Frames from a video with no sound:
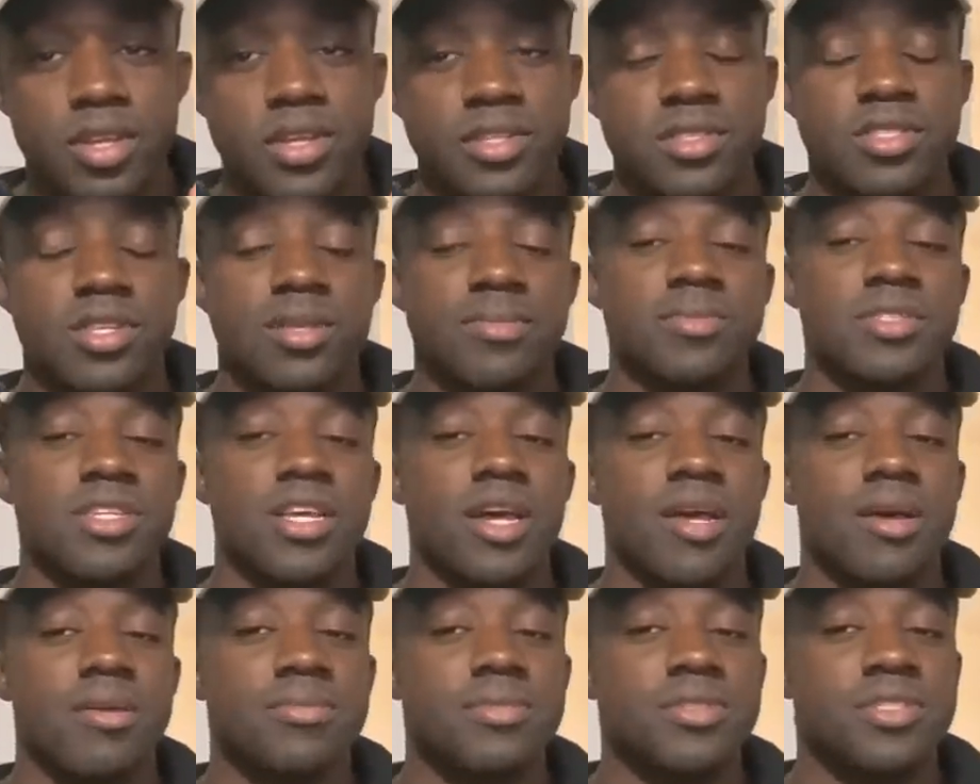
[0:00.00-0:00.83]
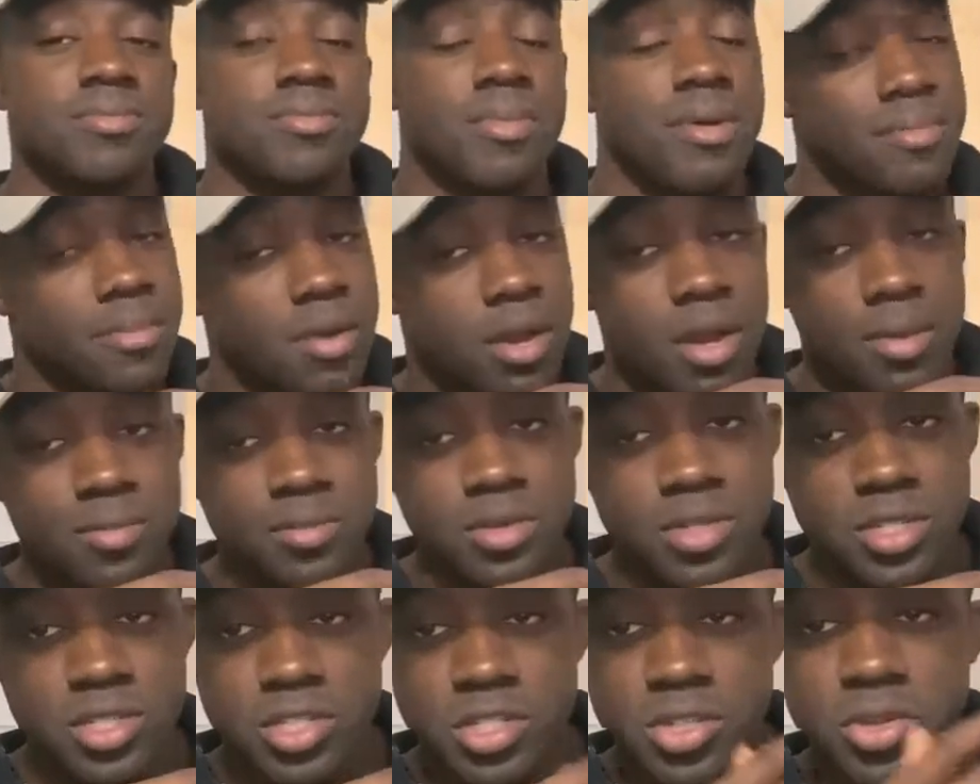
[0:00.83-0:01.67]
sometimes my mom
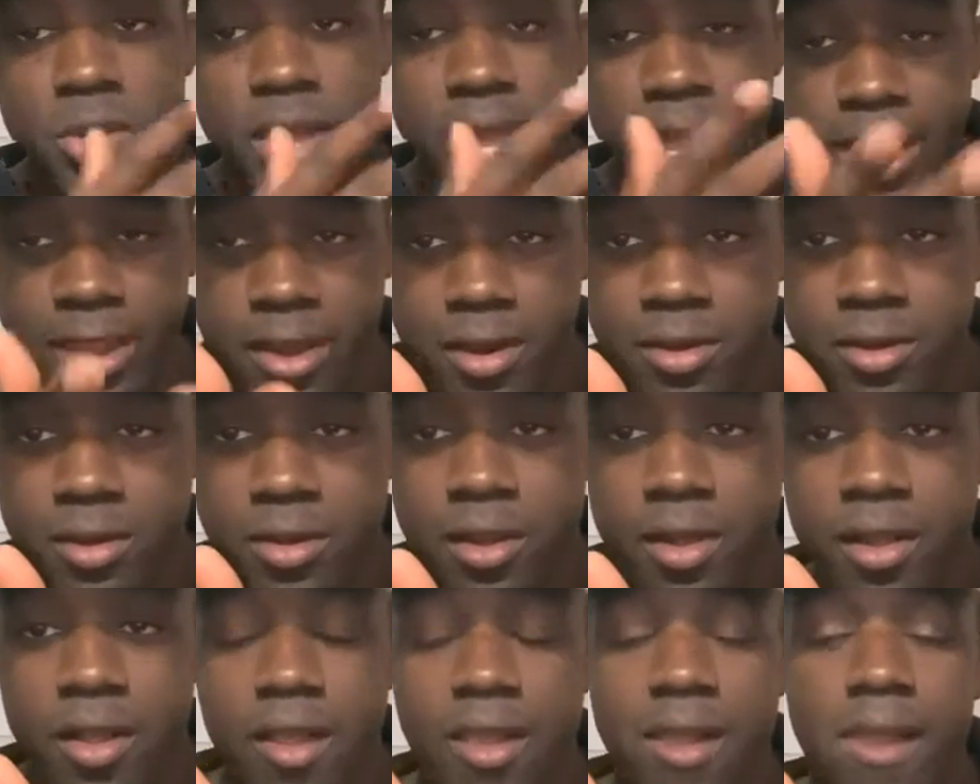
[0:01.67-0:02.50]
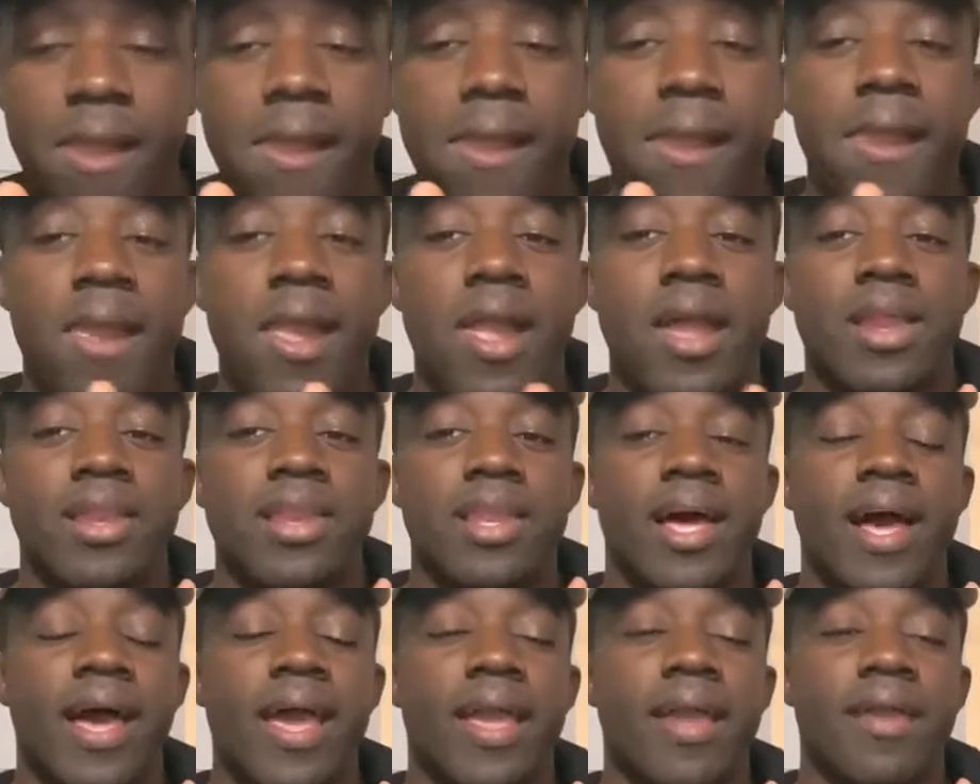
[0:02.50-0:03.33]
would do hair and
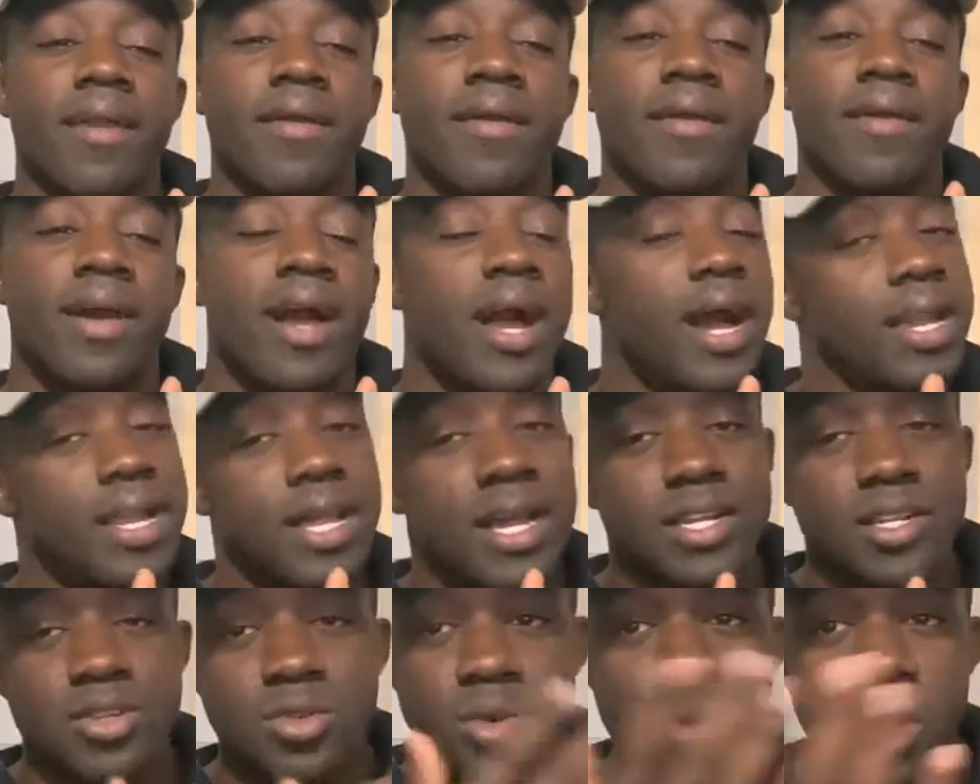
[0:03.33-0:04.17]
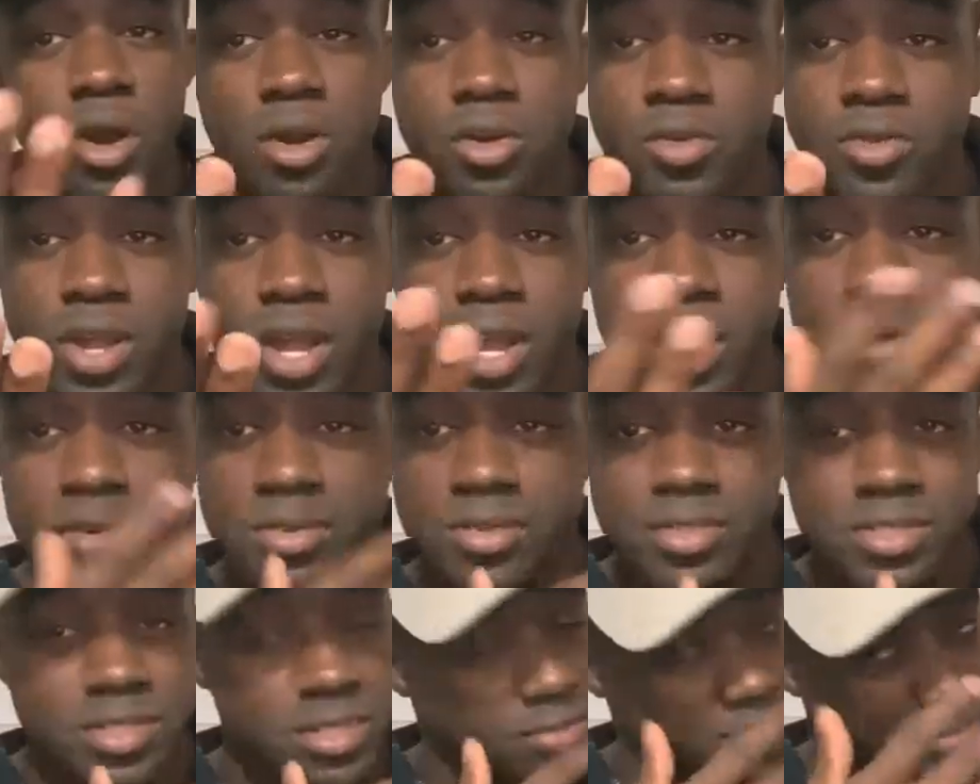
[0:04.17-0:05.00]
like, I like to walk
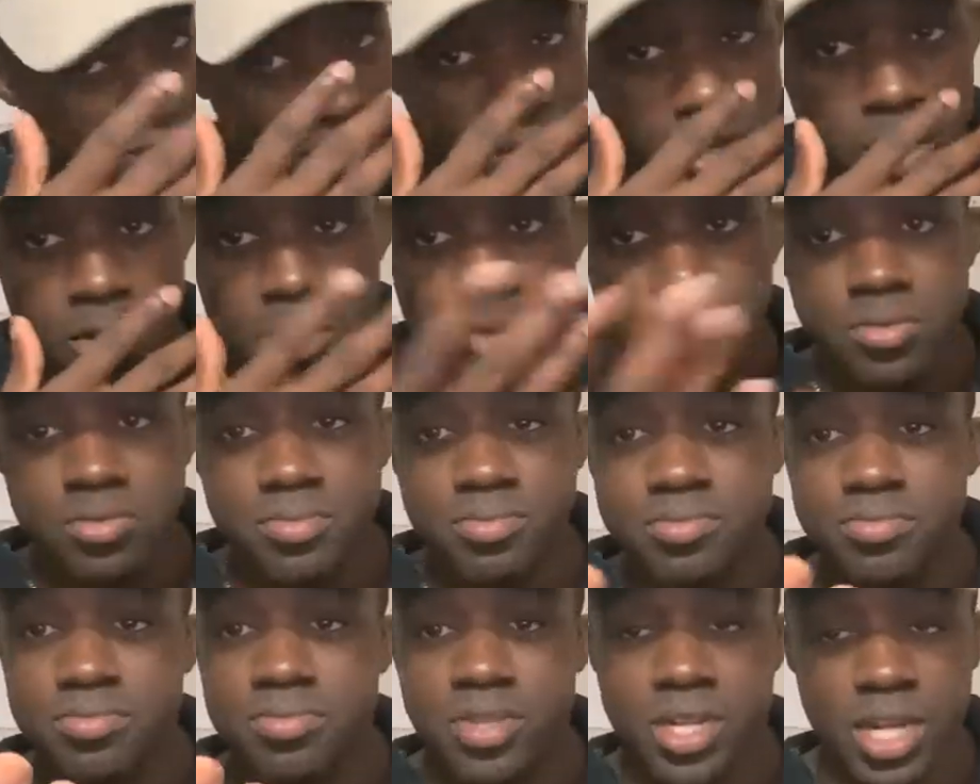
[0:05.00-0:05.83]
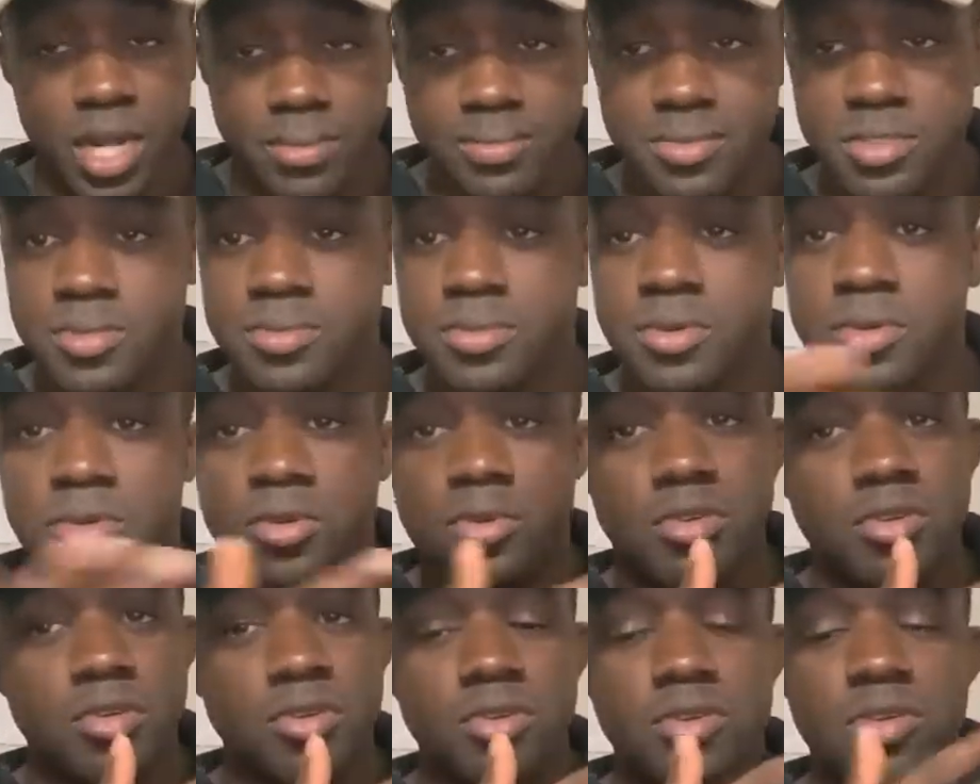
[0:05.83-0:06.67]
around, you know,
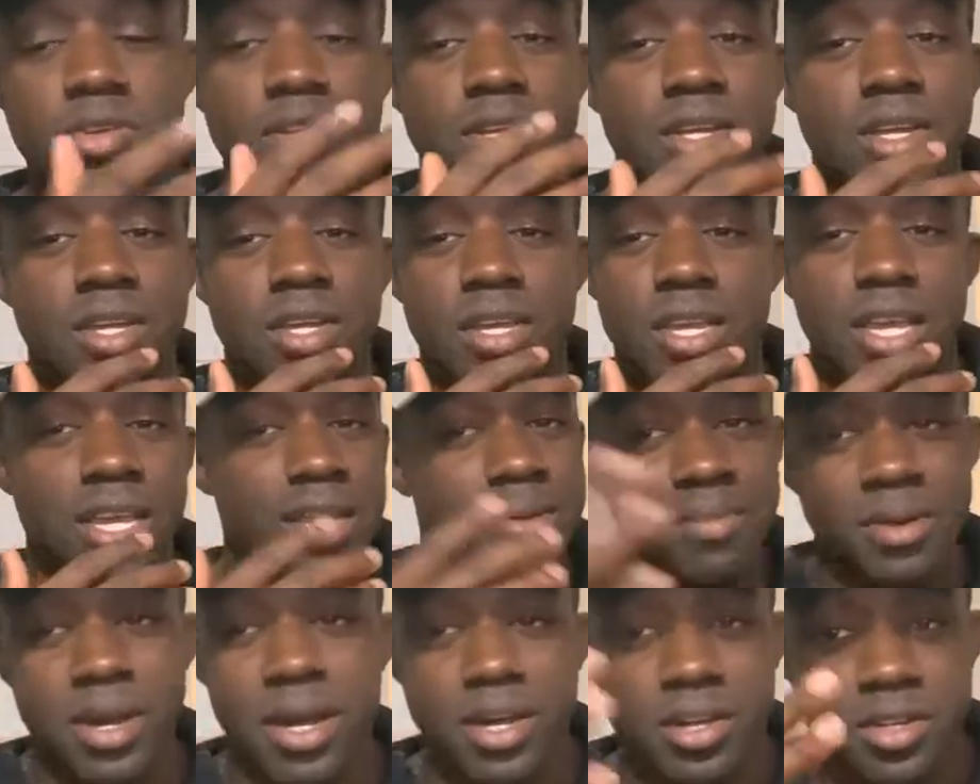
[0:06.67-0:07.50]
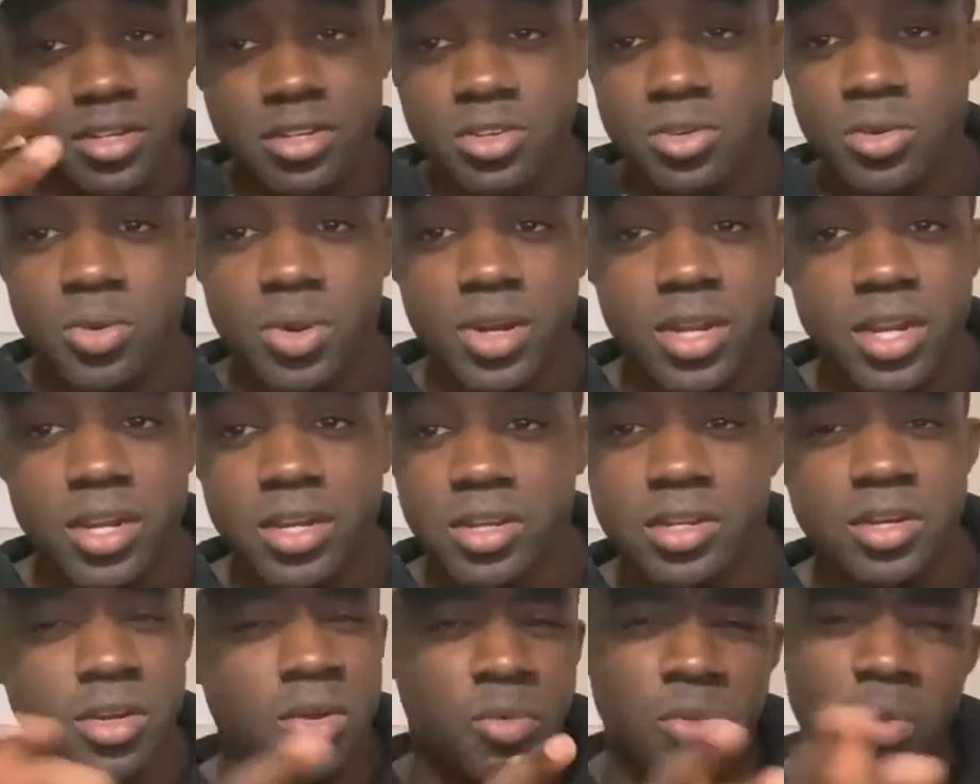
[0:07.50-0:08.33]
comfortable or in my underwear,
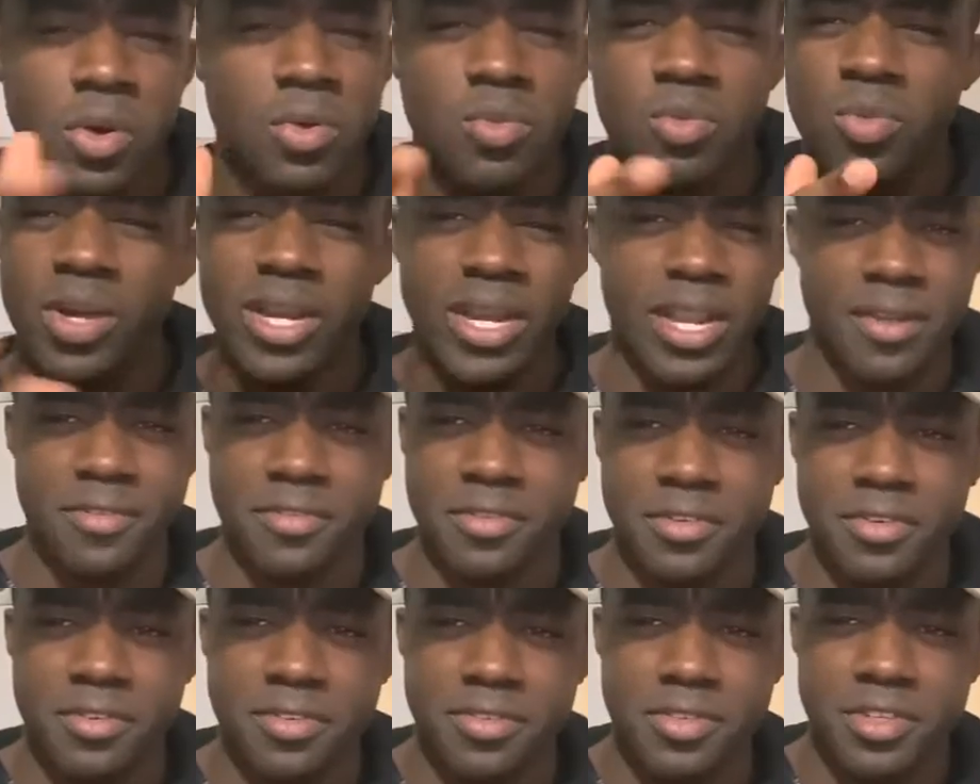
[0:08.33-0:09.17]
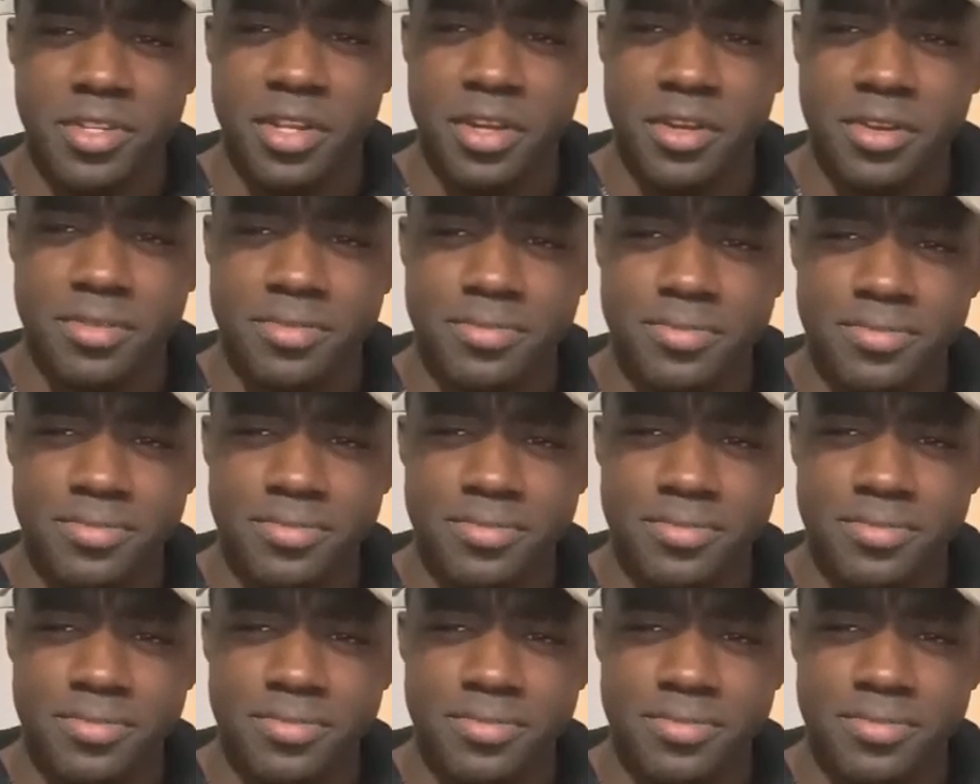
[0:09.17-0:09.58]
you know, wh whatever, you know?